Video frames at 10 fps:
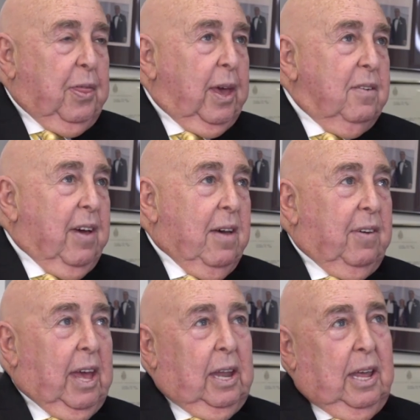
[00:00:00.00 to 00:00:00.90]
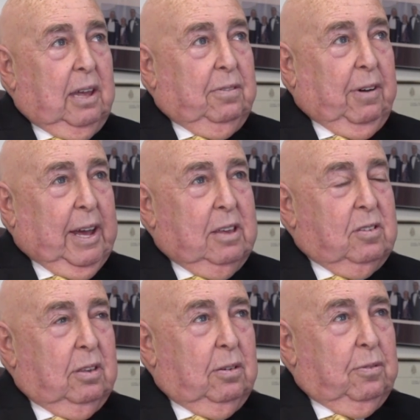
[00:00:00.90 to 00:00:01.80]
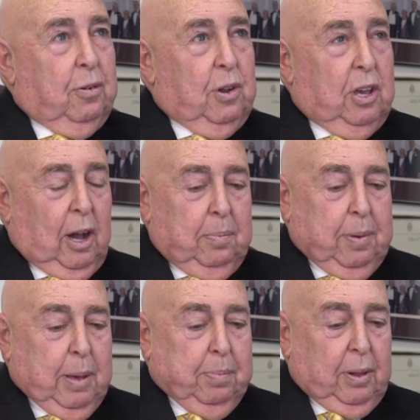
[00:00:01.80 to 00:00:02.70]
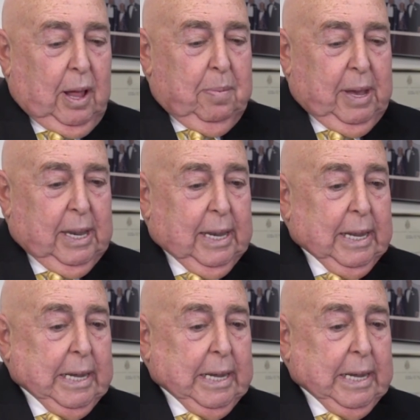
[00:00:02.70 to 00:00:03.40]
think if I have any advice for young people, I mean,